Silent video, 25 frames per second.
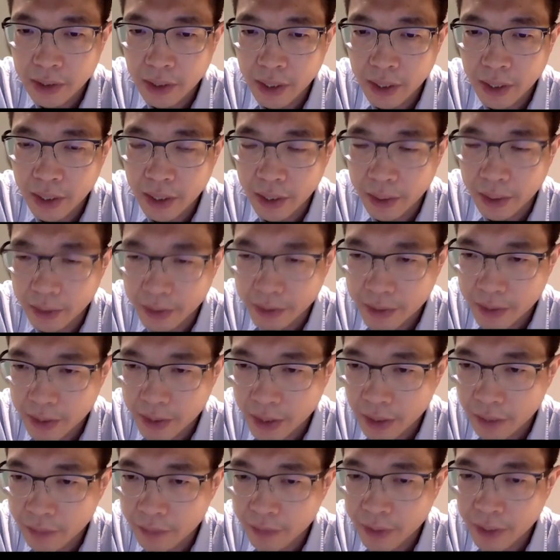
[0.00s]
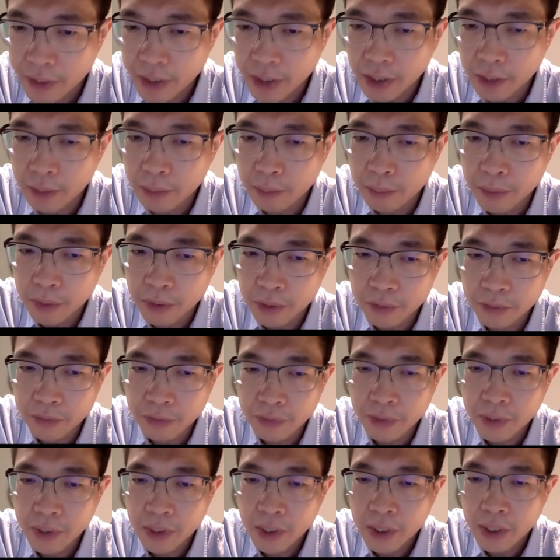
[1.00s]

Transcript: uh, significantly improved